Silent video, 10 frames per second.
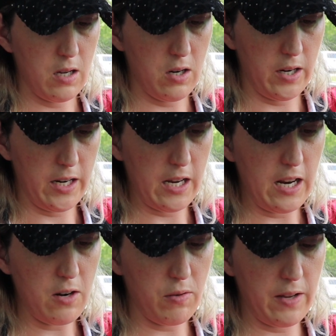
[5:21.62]
Alright, and
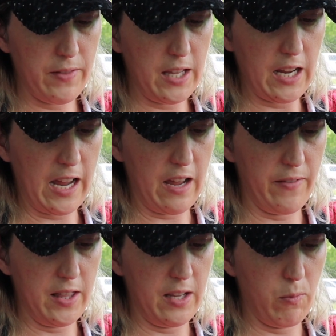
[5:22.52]
I don't even think I have
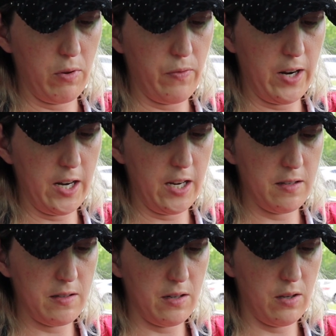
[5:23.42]
anything worth fighting,
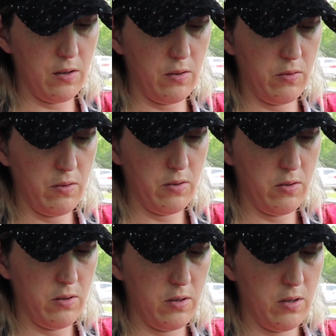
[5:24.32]
so
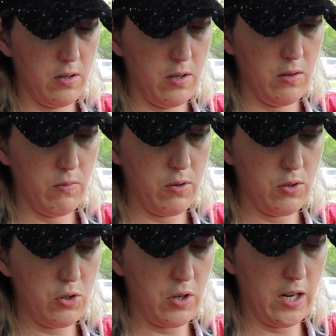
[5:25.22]

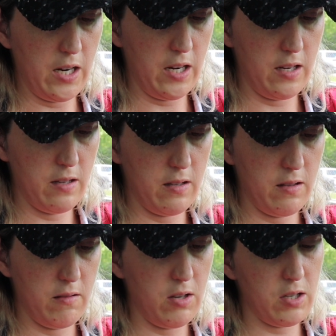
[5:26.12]
I'll try.
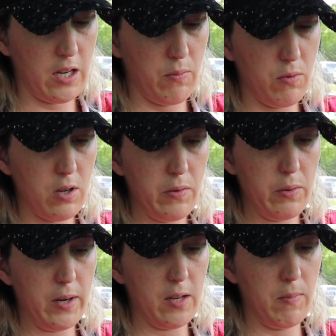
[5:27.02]
Okay, we'll go with
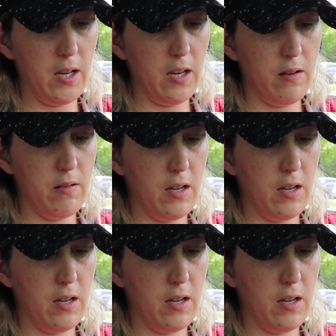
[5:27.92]
the recommended.